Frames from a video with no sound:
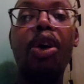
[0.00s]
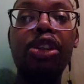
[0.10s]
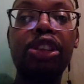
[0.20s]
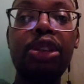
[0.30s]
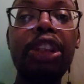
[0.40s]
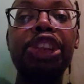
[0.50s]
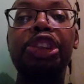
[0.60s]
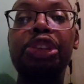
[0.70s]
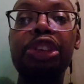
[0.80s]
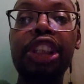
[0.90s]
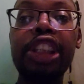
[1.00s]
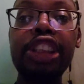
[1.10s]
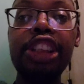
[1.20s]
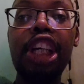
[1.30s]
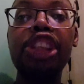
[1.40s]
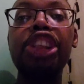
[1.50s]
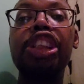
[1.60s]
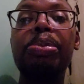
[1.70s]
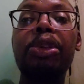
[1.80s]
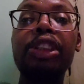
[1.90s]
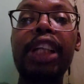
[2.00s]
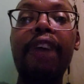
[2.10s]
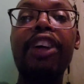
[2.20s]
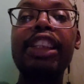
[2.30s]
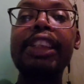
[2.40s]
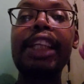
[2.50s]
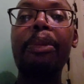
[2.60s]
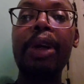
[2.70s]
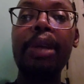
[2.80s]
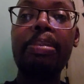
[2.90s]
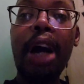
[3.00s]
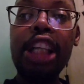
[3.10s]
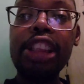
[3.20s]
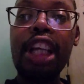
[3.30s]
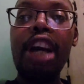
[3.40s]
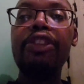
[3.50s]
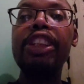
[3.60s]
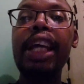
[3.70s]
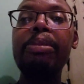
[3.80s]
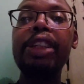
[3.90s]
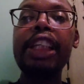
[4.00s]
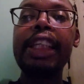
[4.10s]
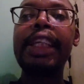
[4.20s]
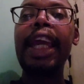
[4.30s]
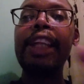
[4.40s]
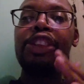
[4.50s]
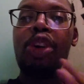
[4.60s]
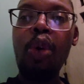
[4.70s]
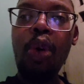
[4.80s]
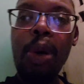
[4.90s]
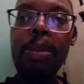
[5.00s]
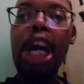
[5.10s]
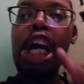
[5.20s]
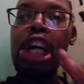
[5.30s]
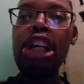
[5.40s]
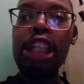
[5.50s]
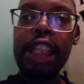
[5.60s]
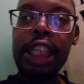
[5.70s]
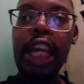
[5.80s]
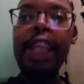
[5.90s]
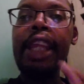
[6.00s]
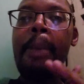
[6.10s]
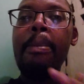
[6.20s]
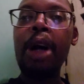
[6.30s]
Also, the children should supposed to have a separate bus for them to get home early in their